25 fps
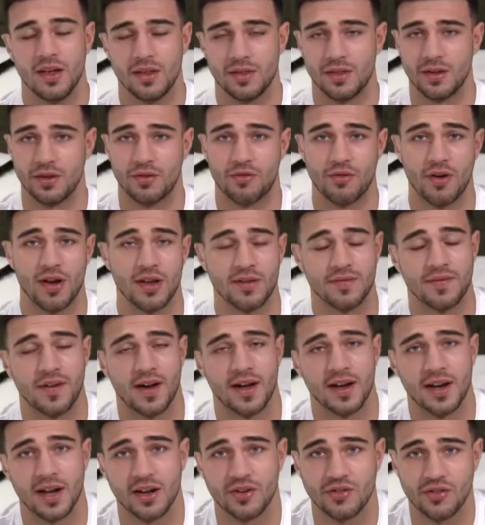They're great
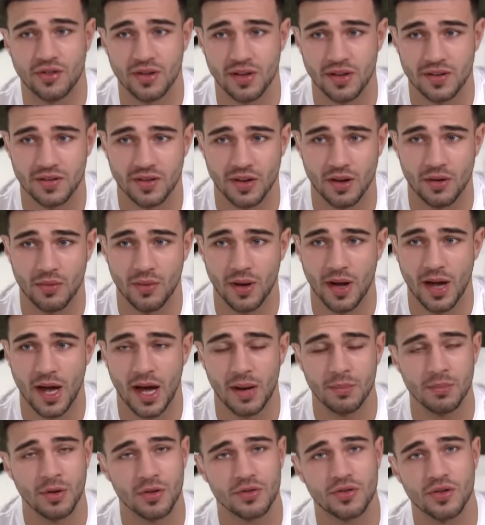financially, so
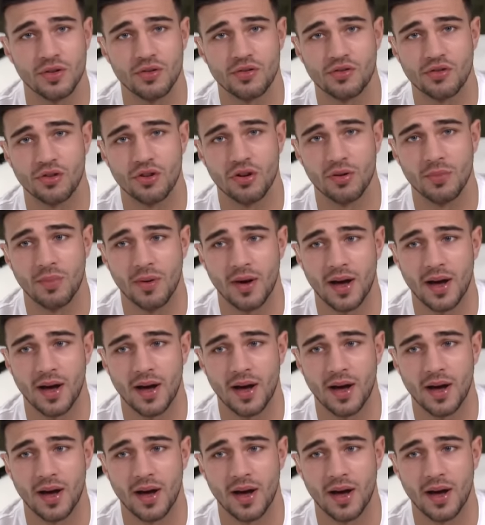I'm not too sure,